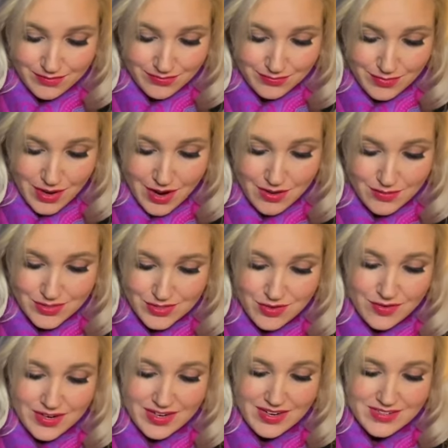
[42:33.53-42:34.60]
Pa was
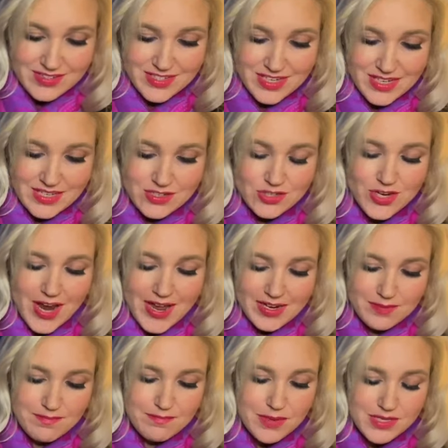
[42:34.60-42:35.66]
going hunting, and Jack
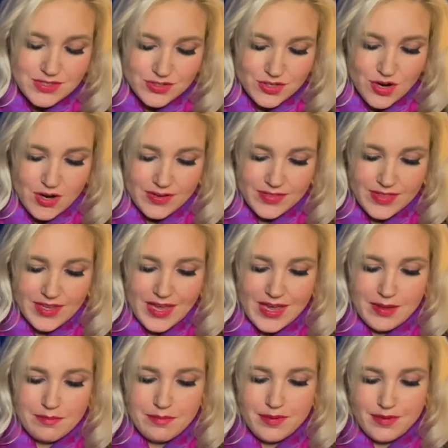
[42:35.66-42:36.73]
must guard the
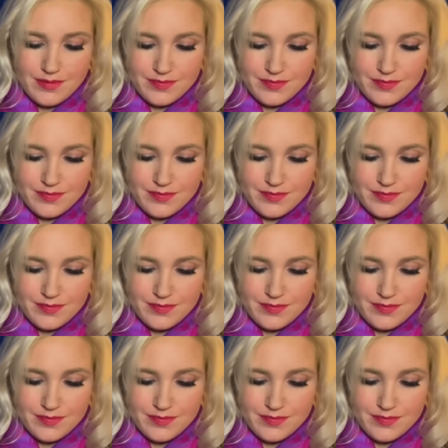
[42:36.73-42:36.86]
camp.